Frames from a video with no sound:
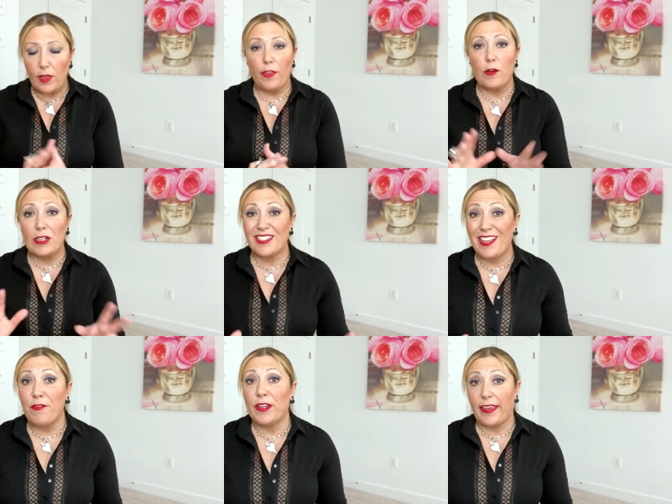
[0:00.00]
there are
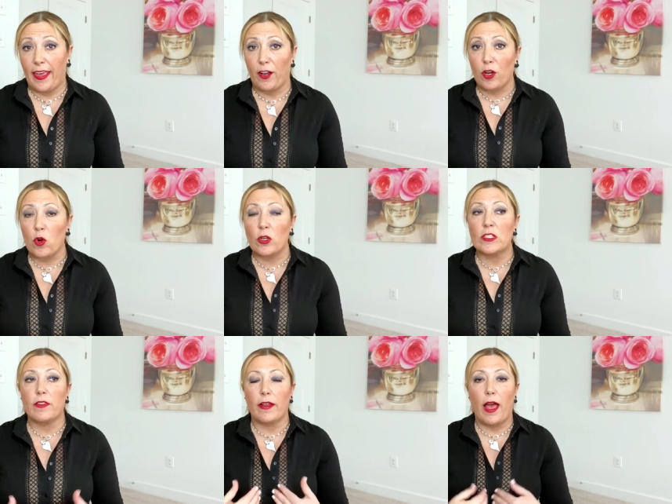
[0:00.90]
seven
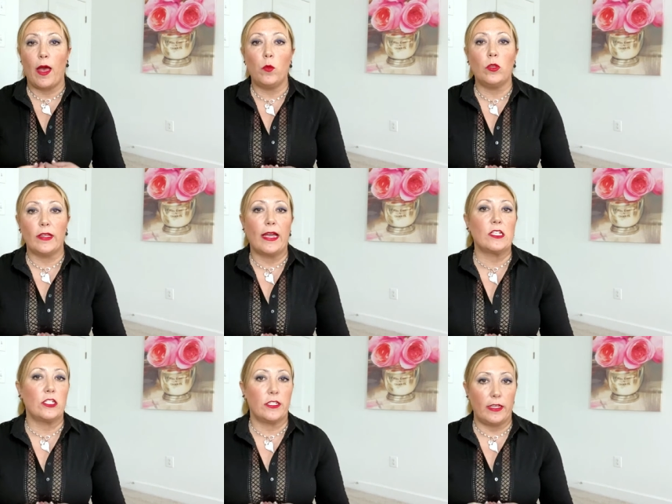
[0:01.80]
categories that I would like
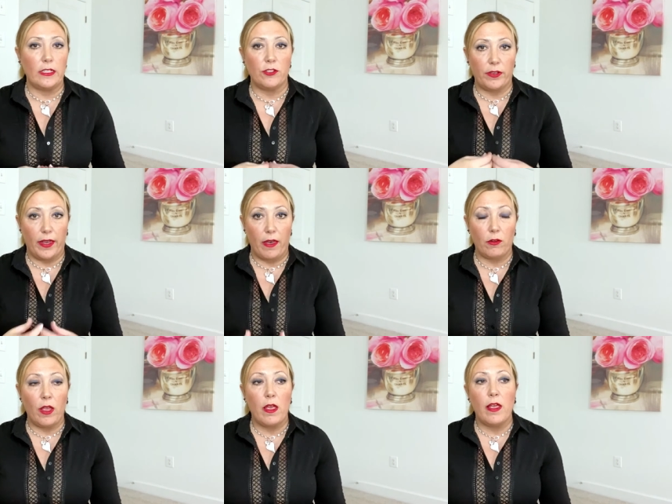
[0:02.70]
to take into
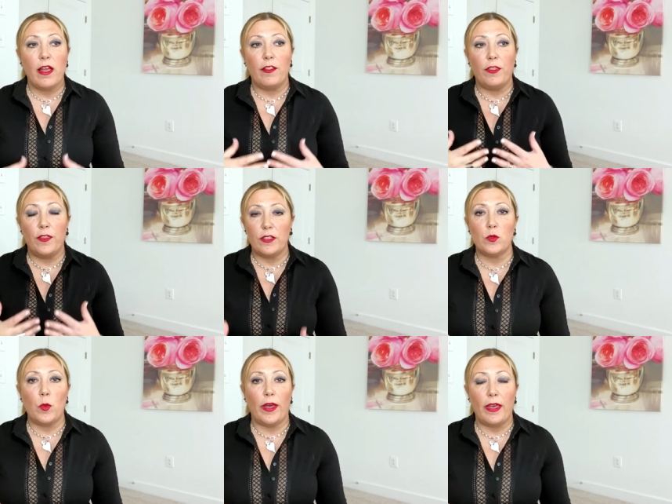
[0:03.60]
account. And this
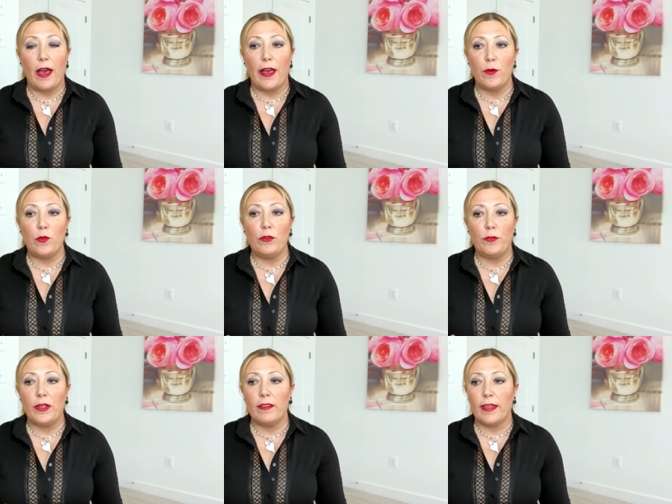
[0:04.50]
way I will
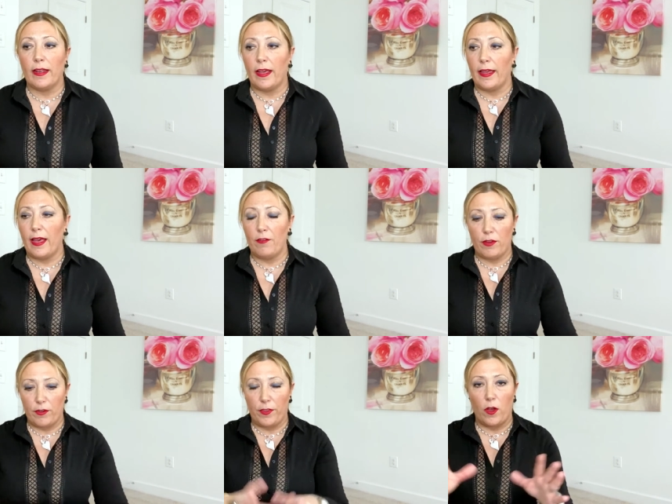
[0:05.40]
feel that I have
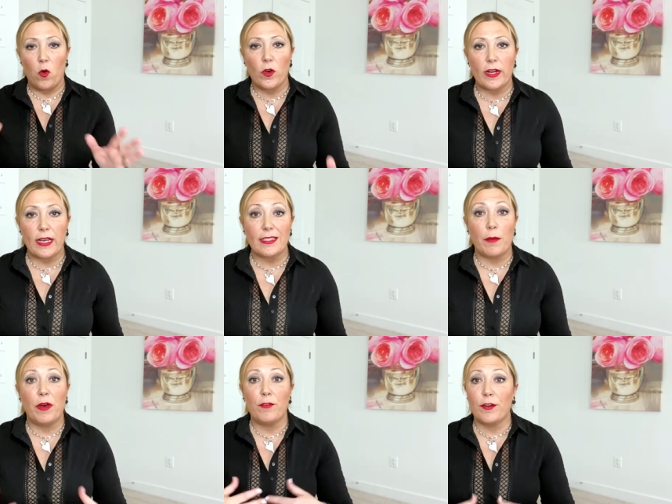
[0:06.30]
everything organized.
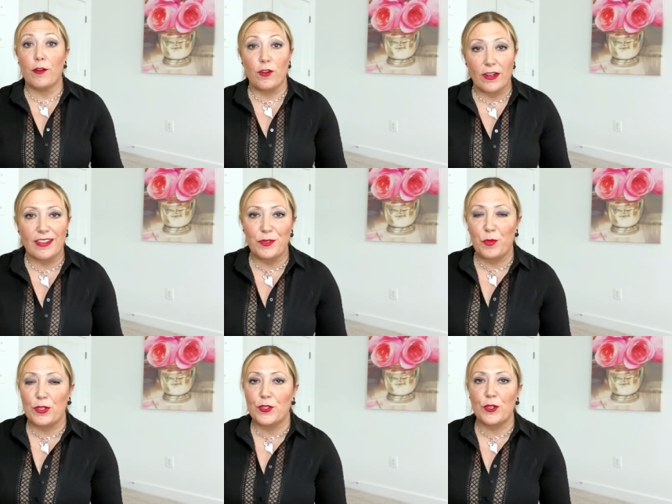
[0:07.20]
I'm a very organized
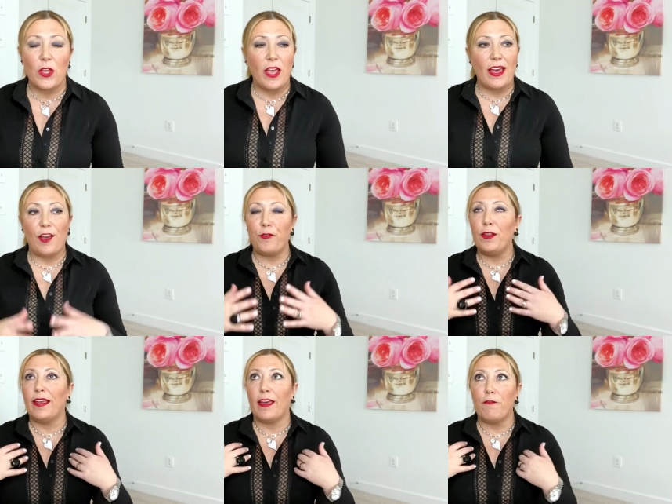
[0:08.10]
person. I feel
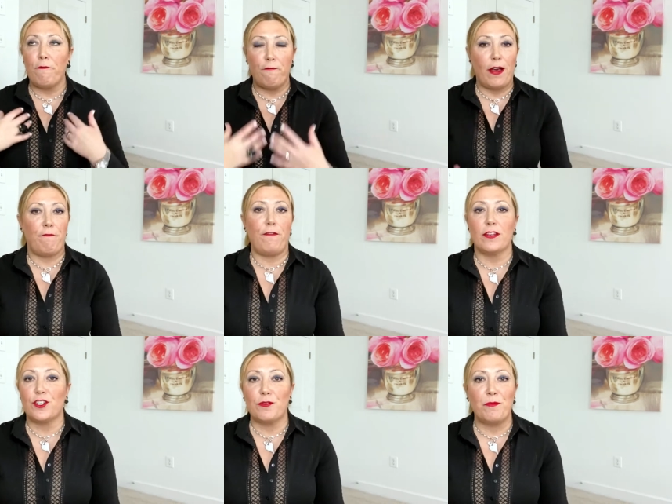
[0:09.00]
like I
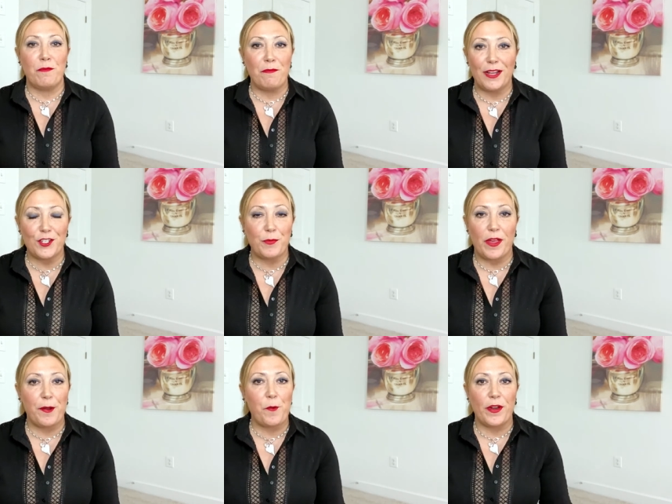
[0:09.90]
function much
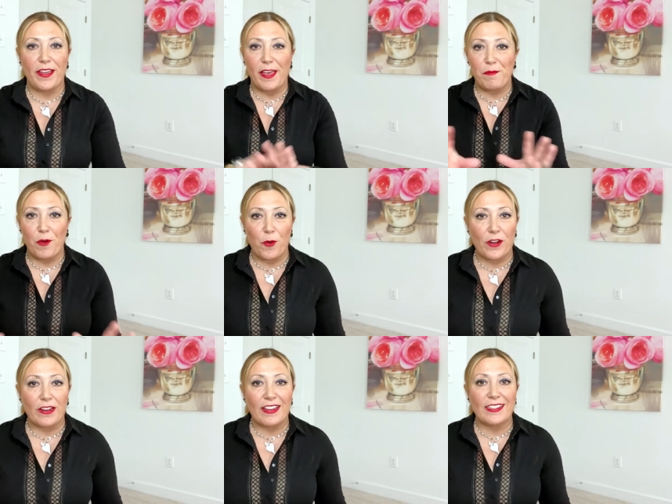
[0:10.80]
better when I am
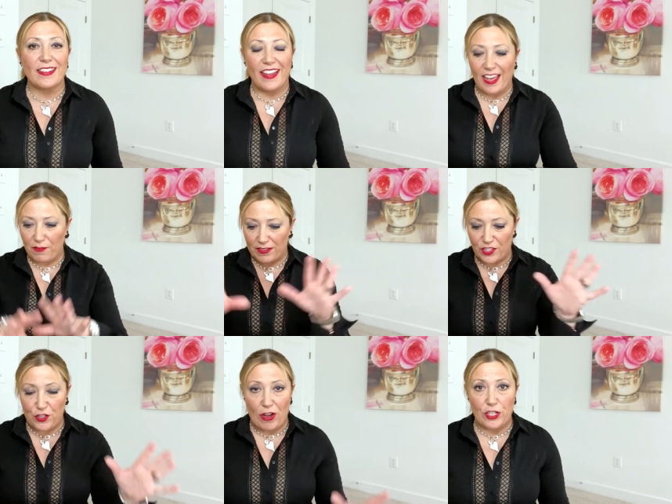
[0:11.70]
organized and I have a
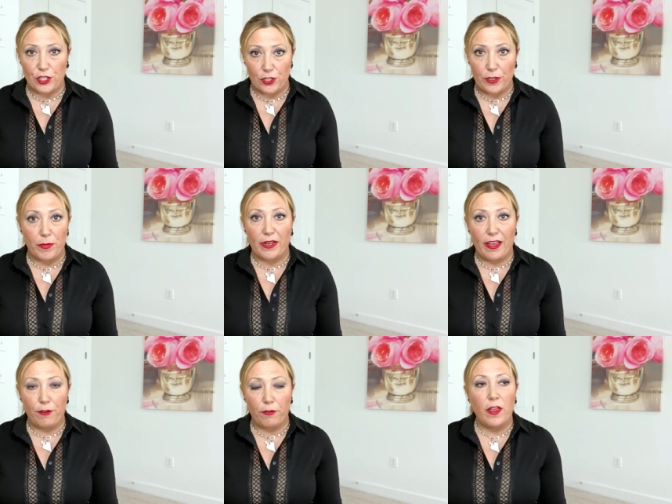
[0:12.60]
structure in my
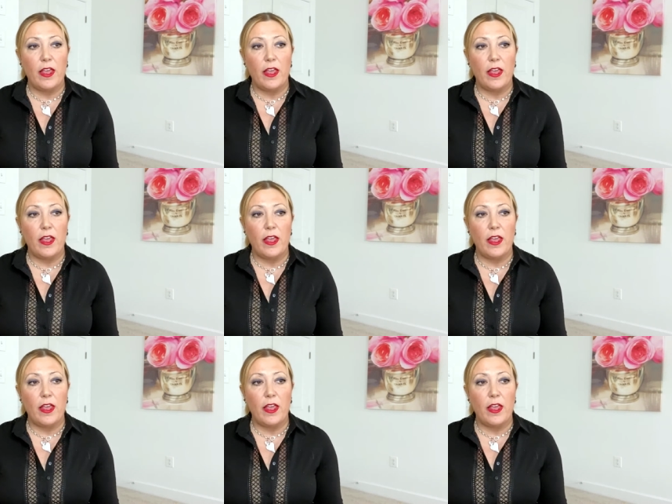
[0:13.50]
life.